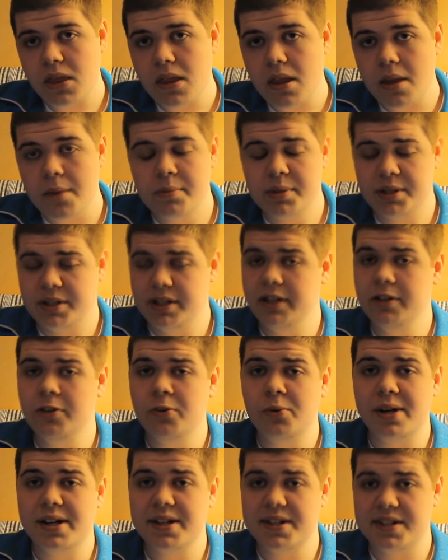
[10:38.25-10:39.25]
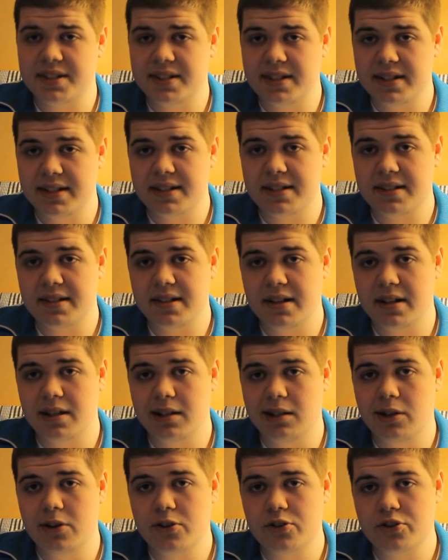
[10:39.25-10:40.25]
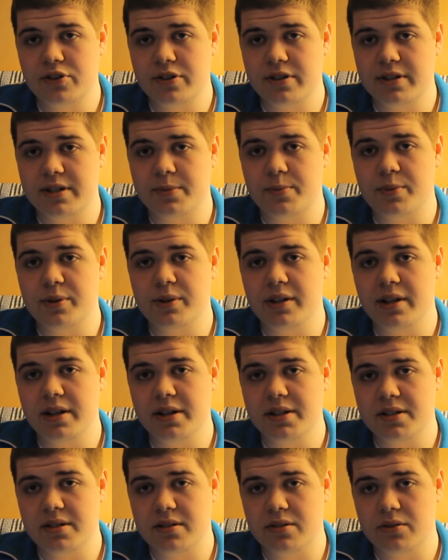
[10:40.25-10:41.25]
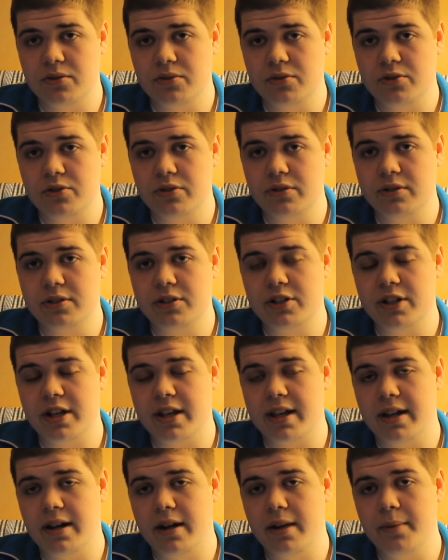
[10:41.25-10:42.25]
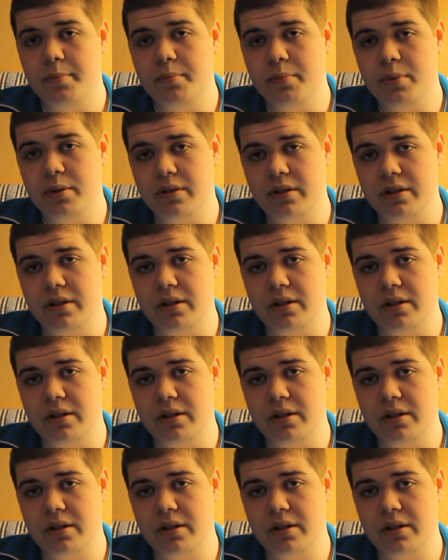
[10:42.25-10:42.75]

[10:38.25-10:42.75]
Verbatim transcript: but otherwise this uh, launcher is pretty nice you should check it up